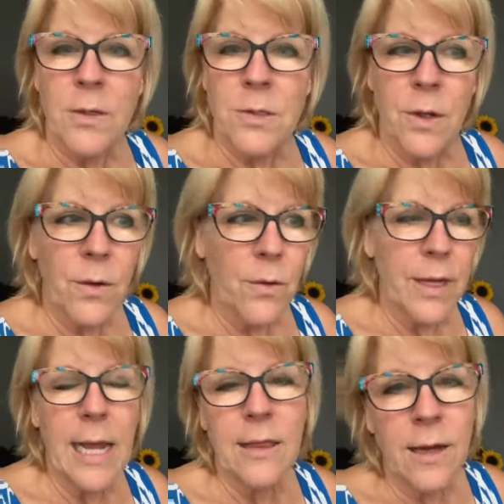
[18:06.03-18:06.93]
So,
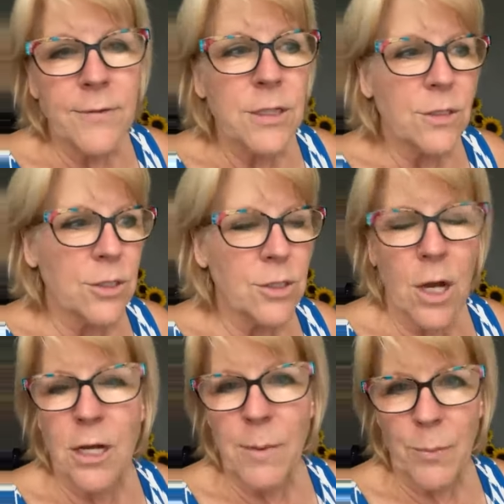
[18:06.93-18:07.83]
and I love to
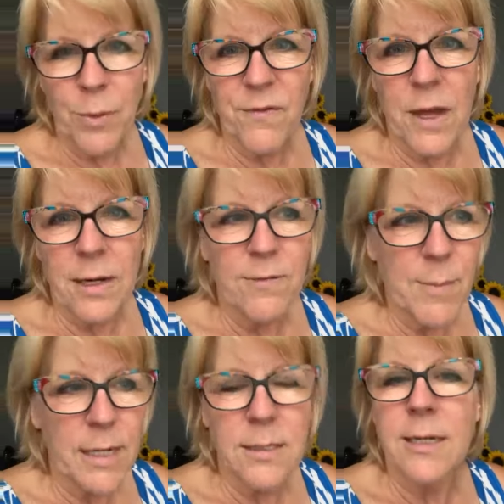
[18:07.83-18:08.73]
talk about preventative
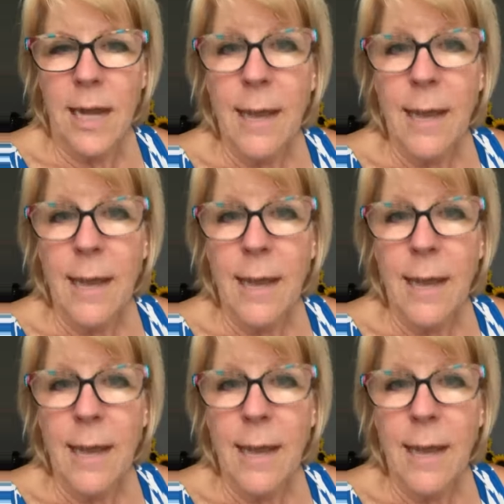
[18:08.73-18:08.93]
medicine.